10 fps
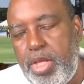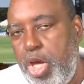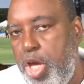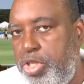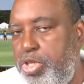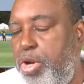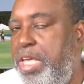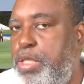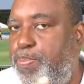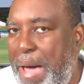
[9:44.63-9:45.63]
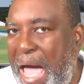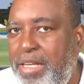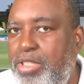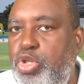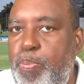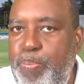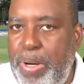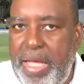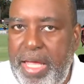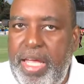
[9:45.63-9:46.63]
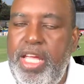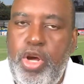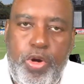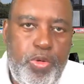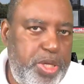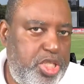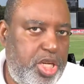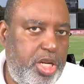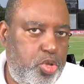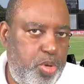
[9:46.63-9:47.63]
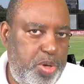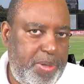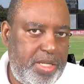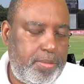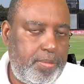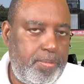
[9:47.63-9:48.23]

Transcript: So he's back to play in our regional tournament.